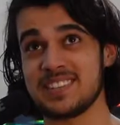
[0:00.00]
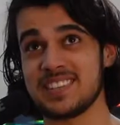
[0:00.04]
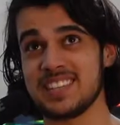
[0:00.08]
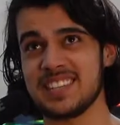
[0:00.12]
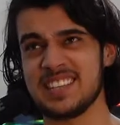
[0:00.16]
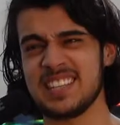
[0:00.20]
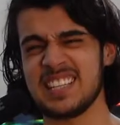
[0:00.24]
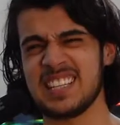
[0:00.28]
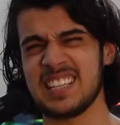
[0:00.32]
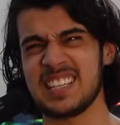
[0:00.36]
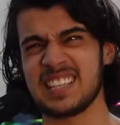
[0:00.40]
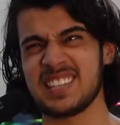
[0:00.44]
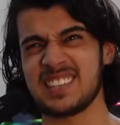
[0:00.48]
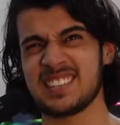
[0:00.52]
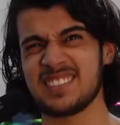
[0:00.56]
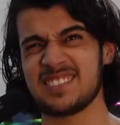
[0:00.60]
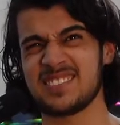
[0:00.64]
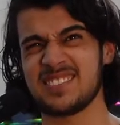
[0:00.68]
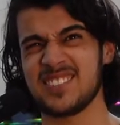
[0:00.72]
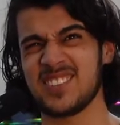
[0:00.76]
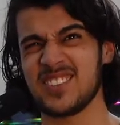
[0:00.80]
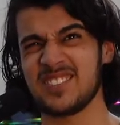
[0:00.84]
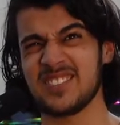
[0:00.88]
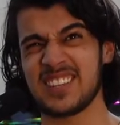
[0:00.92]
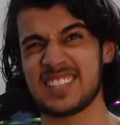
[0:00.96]
a year and
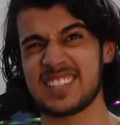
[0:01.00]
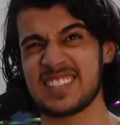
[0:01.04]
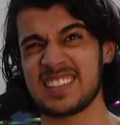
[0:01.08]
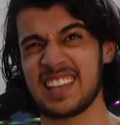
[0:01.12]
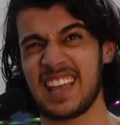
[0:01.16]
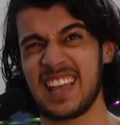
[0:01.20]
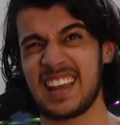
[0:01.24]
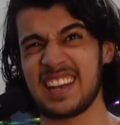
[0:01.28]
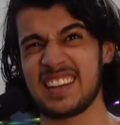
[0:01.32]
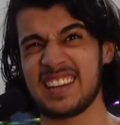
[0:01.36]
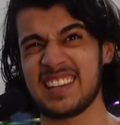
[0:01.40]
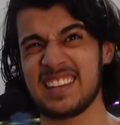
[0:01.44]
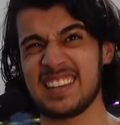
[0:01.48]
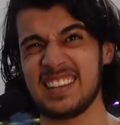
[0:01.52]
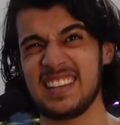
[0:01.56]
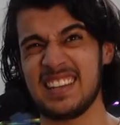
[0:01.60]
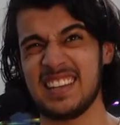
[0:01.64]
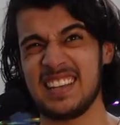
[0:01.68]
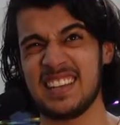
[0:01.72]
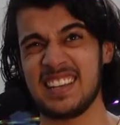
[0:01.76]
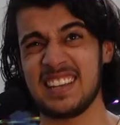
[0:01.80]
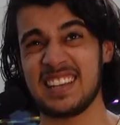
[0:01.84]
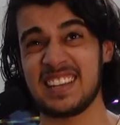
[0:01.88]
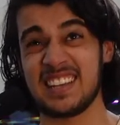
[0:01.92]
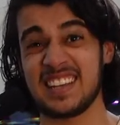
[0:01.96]
4 months later,
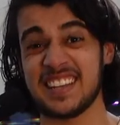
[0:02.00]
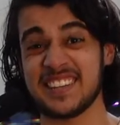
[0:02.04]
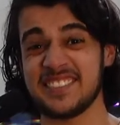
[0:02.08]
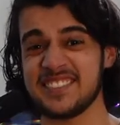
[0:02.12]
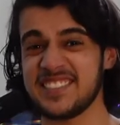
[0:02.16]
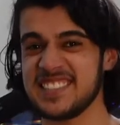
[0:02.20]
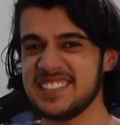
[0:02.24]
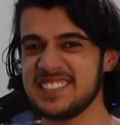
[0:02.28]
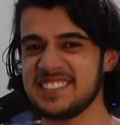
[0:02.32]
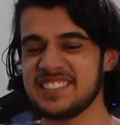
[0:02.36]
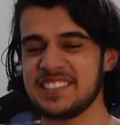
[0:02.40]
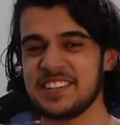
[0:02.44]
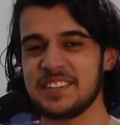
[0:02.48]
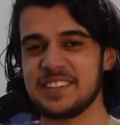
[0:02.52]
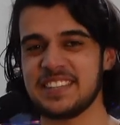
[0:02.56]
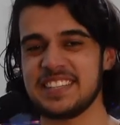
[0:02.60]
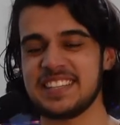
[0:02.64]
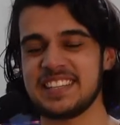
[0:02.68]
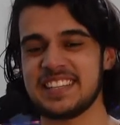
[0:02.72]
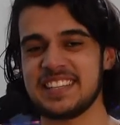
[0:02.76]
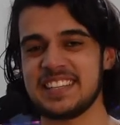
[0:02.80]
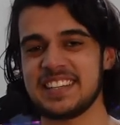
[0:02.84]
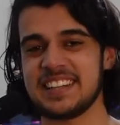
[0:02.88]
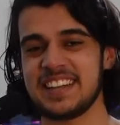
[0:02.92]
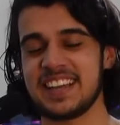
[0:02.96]
and we're only
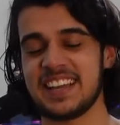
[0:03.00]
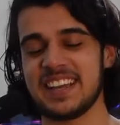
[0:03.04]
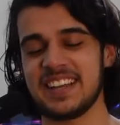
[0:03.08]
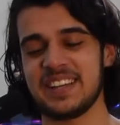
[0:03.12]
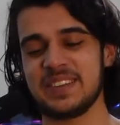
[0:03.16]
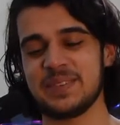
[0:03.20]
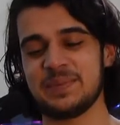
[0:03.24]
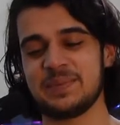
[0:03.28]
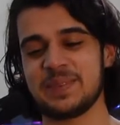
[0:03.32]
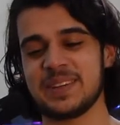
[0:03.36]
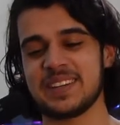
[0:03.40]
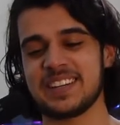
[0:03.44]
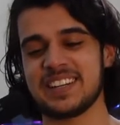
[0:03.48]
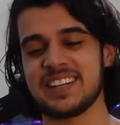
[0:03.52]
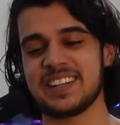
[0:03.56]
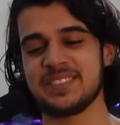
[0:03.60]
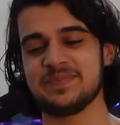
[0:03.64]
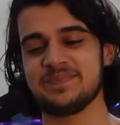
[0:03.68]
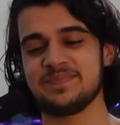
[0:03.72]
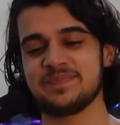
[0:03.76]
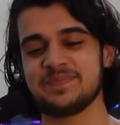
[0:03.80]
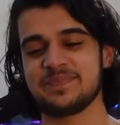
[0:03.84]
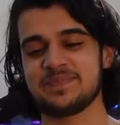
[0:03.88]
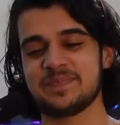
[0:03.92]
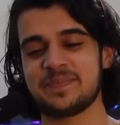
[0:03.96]
here now. But
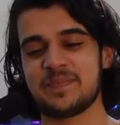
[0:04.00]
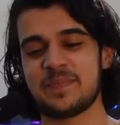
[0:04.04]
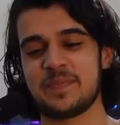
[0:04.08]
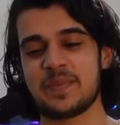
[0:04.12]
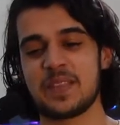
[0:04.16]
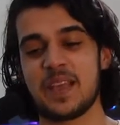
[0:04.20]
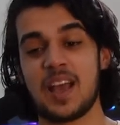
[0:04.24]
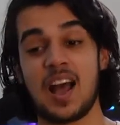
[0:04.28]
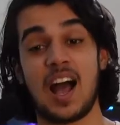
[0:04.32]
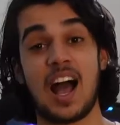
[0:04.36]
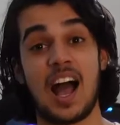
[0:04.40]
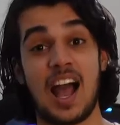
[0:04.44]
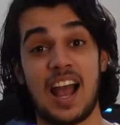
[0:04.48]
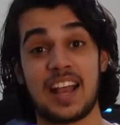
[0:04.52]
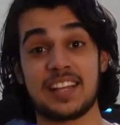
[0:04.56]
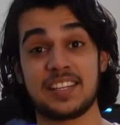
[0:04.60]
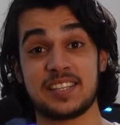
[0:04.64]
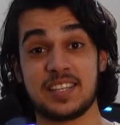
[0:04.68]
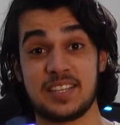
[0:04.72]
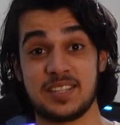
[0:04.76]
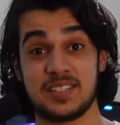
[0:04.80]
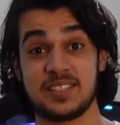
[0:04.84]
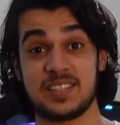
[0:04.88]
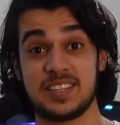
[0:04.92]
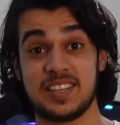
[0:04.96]
I
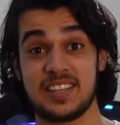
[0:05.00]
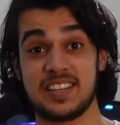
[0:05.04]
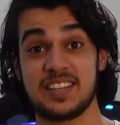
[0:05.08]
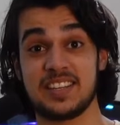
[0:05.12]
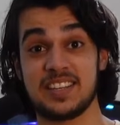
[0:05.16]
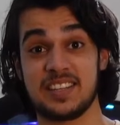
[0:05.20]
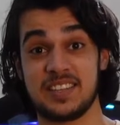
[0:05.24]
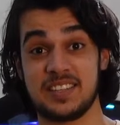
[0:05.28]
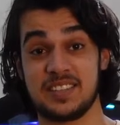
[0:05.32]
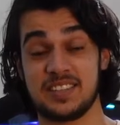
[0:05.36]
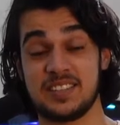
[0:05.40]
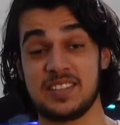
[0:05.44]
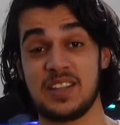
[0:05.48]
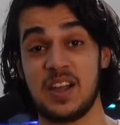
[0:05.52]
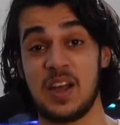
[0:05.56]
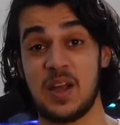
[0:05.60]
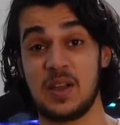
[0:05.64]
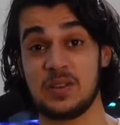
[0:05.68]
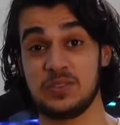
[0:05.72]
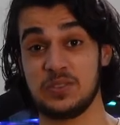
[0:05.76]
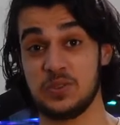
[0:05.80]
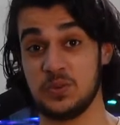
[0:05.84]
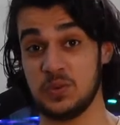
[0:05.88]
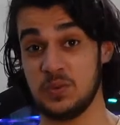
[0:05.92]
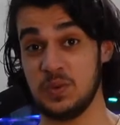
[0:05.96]
guess it is
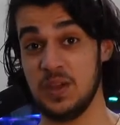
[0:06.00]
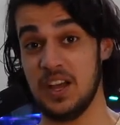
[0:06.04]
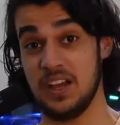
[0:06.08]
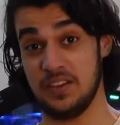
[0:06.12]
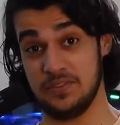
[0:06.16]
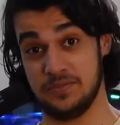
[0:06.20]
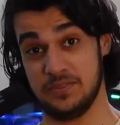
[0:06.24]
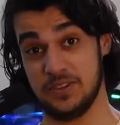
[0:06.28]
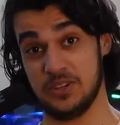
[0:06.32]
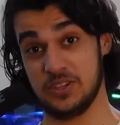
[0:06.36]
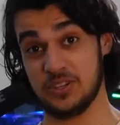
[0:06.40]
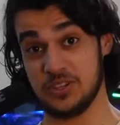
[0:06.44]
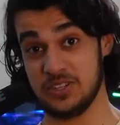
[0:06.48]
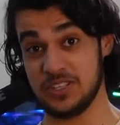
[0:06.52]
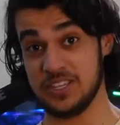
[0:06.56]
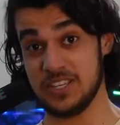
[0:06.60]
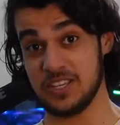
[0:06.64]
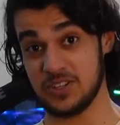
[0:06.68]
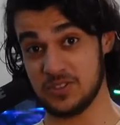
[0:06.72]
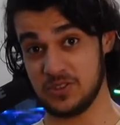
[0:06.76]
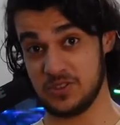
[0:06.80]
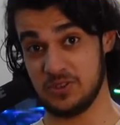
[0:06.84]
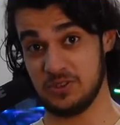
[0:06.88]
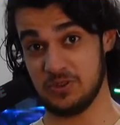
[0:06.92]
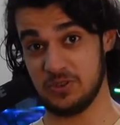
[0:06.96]
time to officially
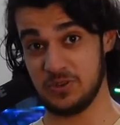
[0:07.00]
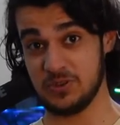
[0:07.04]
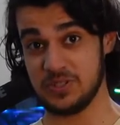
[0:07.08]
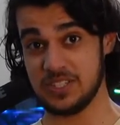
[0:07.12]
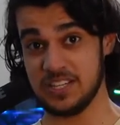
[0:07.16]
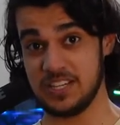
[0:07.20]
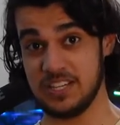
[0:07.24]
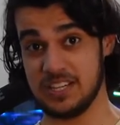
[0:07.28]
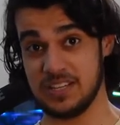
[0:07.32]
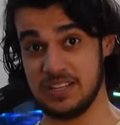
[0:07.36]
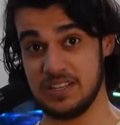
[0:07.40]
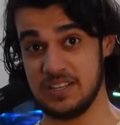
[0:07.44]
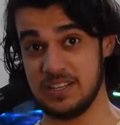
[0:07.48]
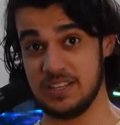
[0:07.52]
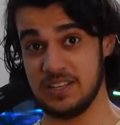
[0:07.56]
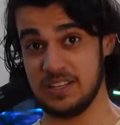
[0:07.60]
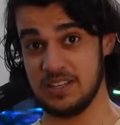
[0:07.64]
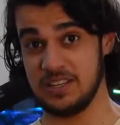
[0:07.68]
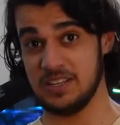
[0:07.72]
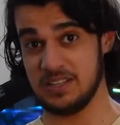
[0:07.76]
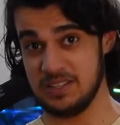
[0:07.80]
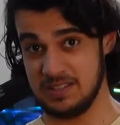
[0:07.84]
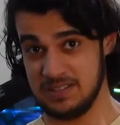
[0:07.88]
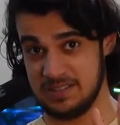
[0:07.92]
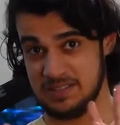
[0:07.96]
introduce our
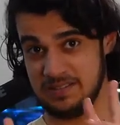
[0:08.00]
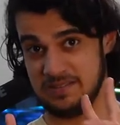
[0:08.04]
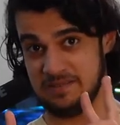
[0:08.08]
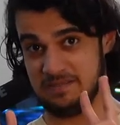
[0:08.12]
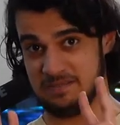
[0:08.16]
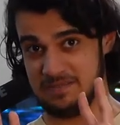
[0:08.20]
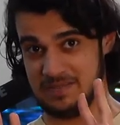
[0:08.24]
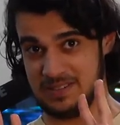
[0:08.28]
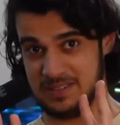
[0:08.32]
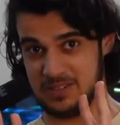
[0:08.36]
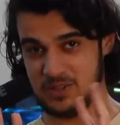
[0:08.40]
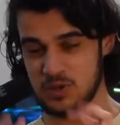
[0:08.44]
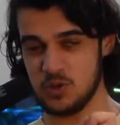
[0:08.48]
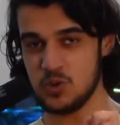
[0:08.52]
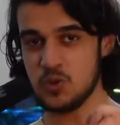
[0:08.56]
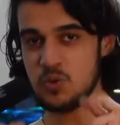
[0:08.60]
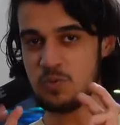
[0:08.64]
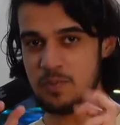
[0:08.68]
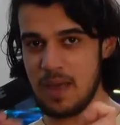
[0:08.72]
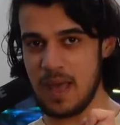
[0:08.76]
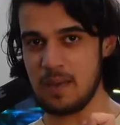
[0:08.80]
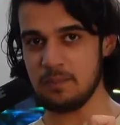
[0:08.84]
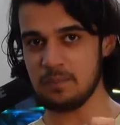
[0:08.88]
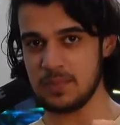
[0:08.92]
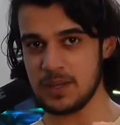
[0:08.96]
new
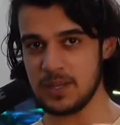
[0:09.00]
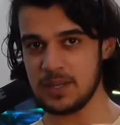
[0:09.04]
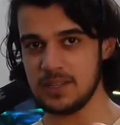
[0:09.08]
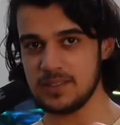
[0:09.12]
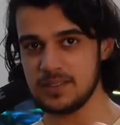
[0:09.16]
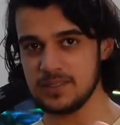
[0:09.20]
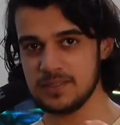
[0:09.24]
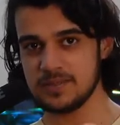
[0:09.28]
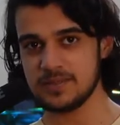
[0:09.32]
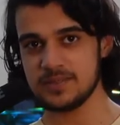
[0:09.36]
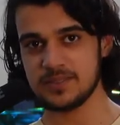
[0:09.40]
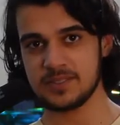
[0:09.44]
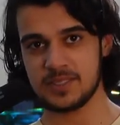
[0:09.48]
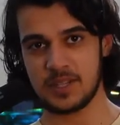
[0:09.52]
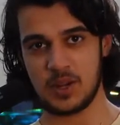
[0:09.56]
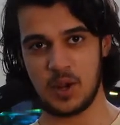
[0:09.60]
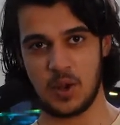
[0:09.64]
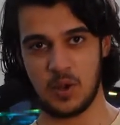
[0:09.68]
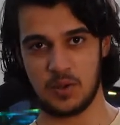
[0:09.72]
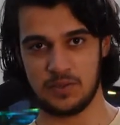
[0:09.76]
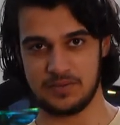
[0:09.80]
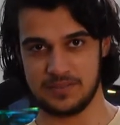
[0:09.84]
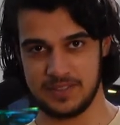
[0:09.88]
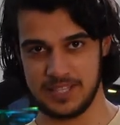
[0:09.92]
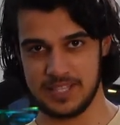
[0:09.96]
member
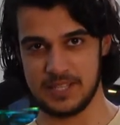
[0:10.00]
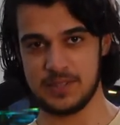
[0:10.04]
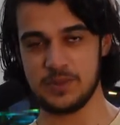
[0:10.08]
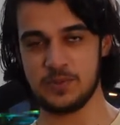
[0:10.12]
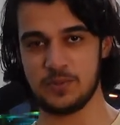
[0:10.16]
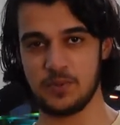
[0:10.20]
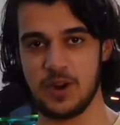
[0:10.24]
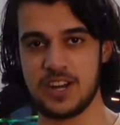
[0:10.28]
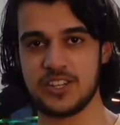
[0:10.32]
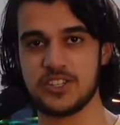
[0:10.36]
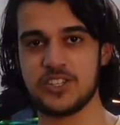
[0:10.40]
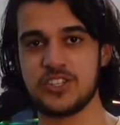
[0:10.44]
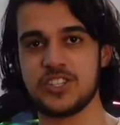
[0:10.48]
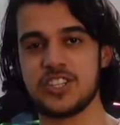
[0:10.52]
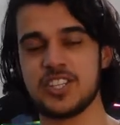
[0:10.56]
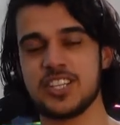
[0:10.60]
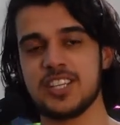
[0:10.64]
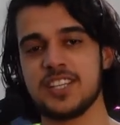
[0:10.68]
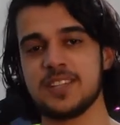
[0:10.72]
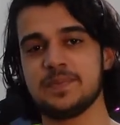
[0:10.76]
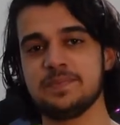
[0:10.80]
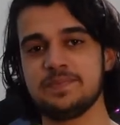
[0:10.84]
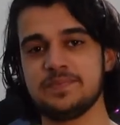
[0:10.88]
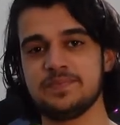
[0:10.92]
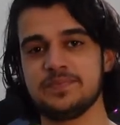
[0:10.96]
of the Wrench
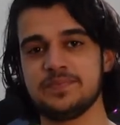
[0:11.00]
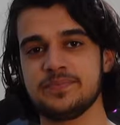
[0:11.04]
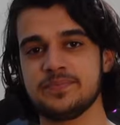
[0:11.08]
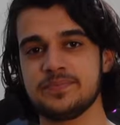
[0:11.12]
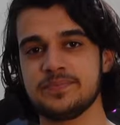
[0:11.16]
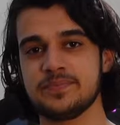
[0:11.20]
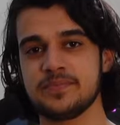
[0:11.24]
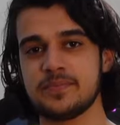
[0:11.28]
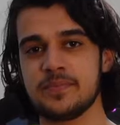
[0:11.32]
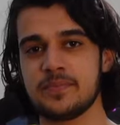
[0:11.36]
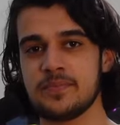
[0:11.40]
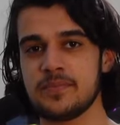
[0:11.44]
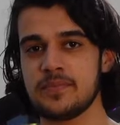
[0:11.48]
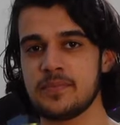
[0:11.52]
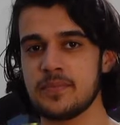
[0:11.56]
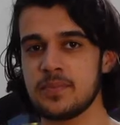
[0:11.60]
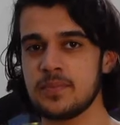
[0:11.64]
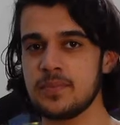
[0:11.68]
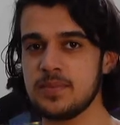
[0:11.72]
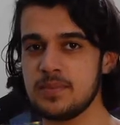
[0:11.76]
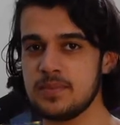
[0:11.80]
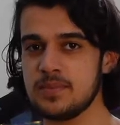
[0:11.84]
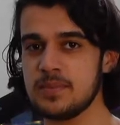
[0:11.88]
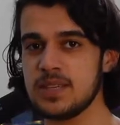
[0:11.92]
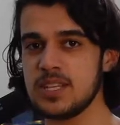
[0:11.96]
team.
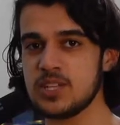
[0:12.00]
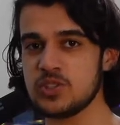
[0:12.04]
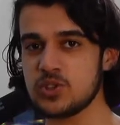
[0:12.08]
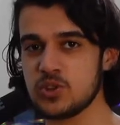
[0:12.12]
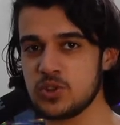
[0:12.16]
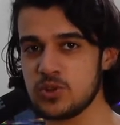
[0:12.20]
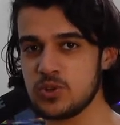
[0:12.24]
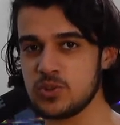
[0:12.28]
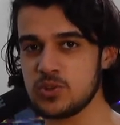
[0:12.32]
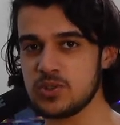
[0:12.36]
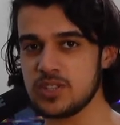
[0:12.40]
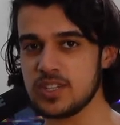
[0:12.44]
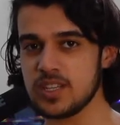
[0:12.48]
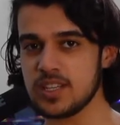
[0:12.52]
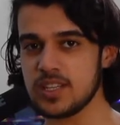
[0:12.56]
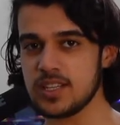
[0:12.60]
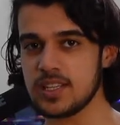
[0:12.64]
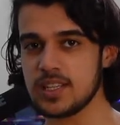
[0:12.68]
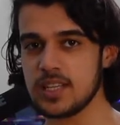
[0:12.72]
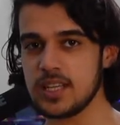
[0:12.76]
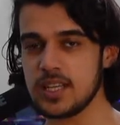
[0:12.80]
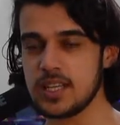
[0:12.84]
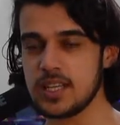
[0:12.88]
Introducing